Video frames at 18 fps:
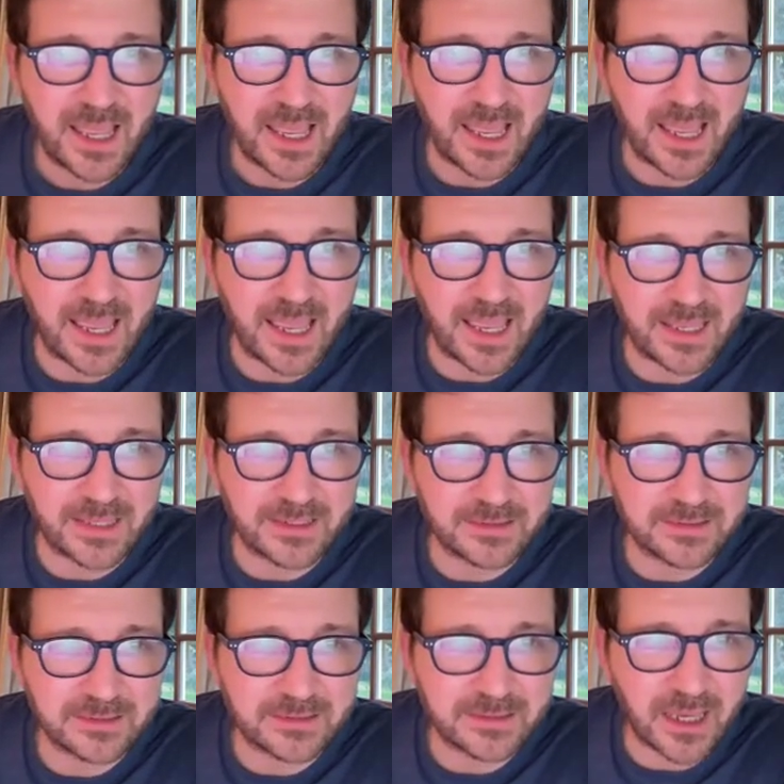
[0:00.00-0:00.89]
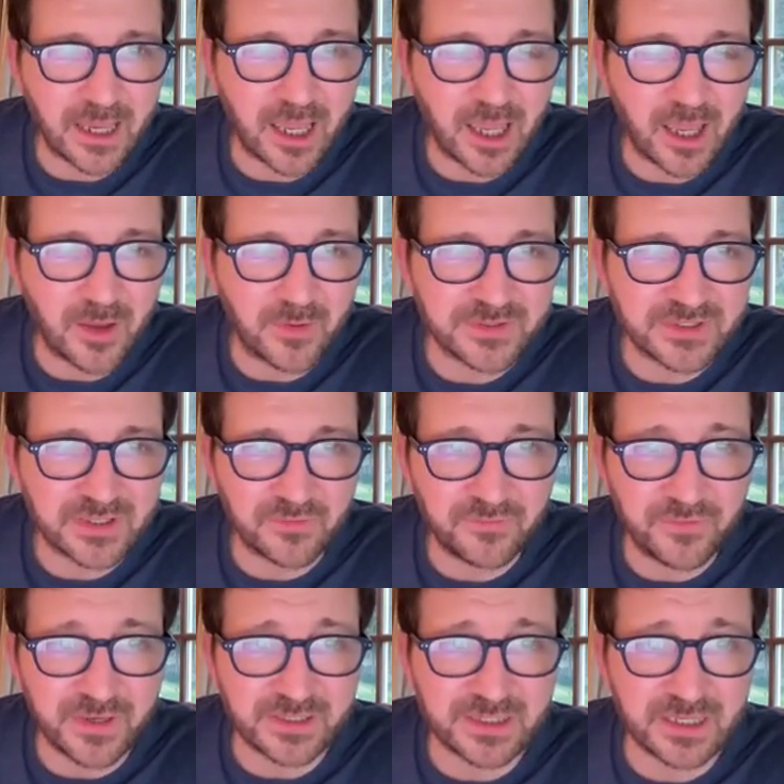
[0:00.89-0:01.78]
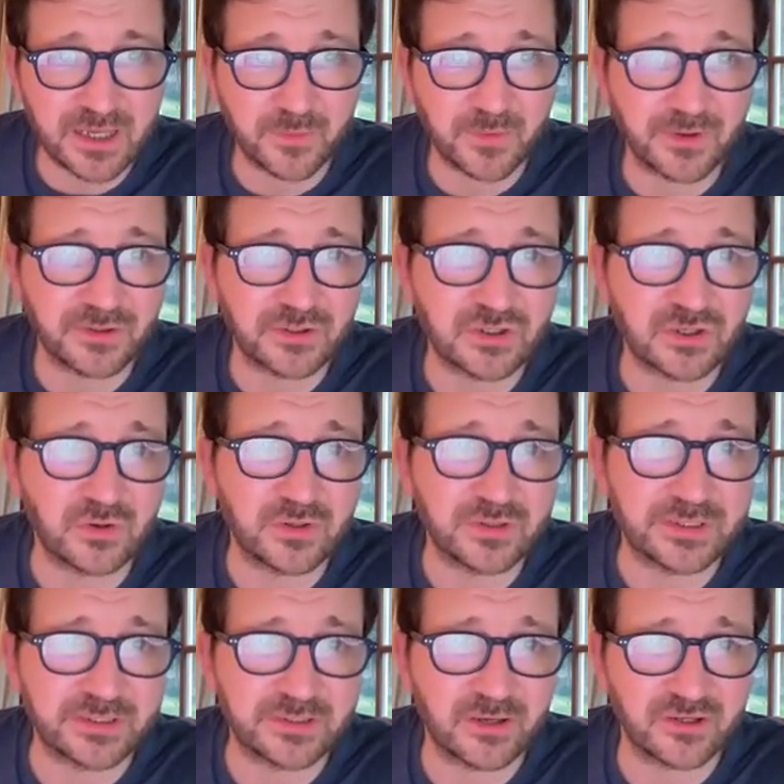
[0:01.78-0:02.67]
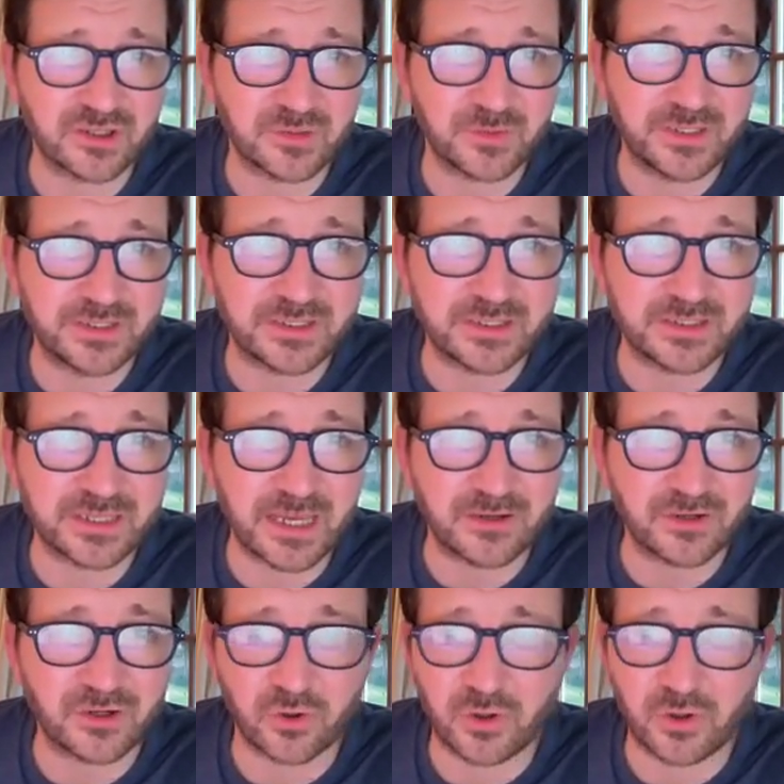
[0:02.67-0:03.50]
And so the first thing I'm going to do is it's asking me to send